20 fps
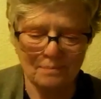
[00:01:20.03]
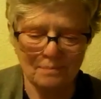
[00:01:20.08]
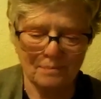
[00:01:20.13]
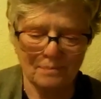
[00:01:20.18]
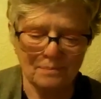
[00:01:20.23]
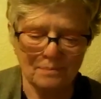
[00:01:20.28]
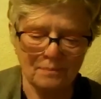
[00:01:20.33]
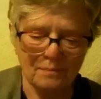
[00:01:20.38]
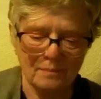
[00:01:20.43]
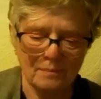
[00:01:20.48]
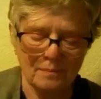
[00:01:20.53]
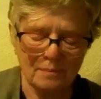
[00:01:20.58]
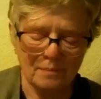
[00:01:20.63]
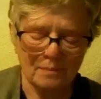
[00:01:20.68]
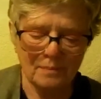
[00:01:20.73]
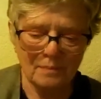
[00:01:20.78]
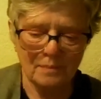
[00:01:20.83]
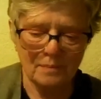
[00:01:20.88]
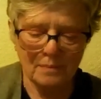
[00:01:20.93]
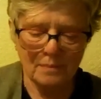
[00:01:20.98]

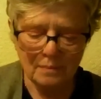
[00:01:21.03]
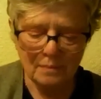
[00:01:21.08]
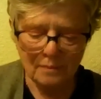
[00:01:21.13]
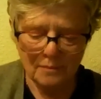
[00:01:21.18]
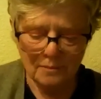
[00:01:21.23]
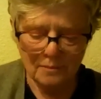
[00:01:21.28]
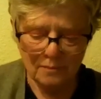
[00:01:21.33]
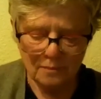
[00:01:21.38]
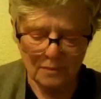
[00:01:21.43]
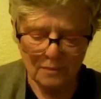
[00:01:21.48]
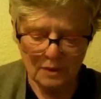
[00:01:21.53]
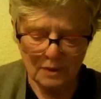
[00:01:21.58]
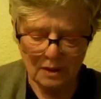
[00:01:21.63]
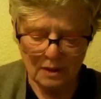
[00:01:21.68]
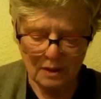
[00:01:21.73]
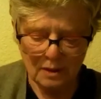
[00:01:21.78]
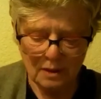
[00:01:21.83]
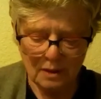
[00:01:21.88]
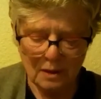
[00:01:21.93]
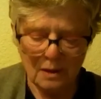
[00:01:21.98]
(no one is talking)